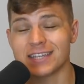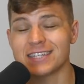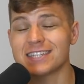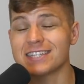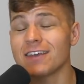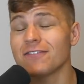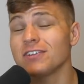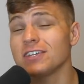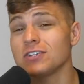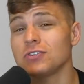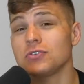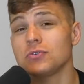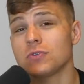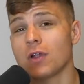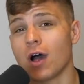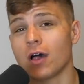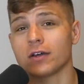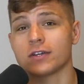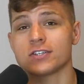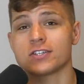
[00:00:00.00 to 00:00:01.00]

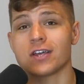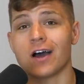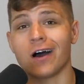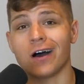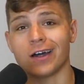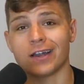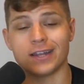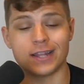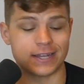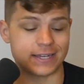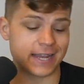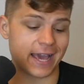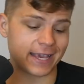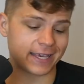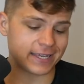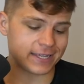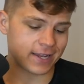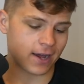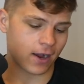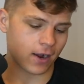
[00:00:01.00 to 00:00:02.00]
$72 on
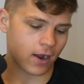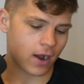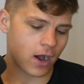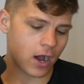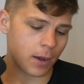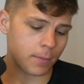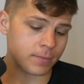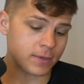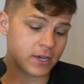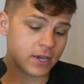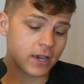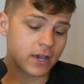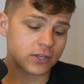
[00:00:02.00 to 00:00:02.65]
Nike.com.